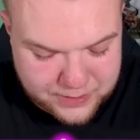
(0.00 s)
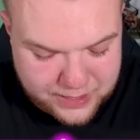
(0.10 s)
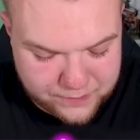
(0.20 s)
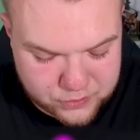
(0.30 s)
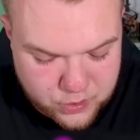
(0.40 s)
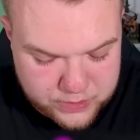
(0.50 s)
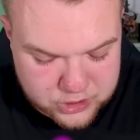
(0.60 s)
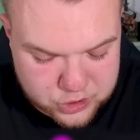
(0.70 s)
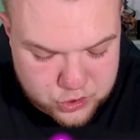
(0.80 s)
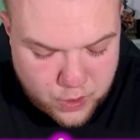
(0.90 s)
I'm gonna have to go with
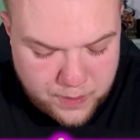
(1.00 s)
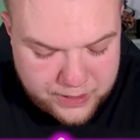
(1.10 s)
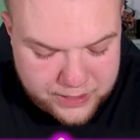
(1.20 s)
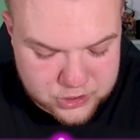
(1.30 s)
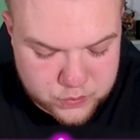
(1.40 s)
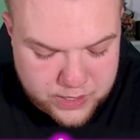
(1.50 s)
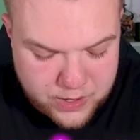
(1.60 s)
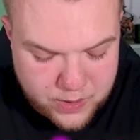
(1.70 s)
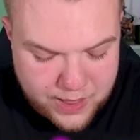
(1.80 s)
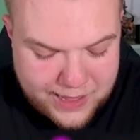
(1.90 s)
a Snowball here as
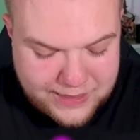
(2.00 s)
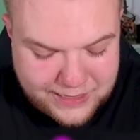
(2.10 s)
well.